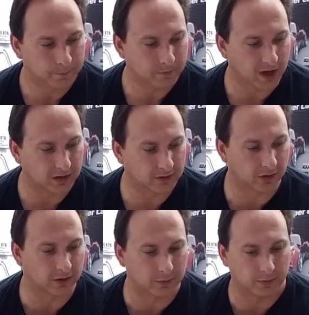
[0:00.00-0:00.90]

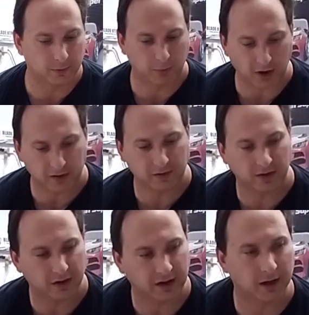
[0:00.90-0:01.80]
So the part
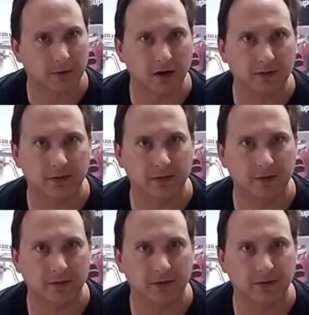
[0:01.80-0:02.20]
came off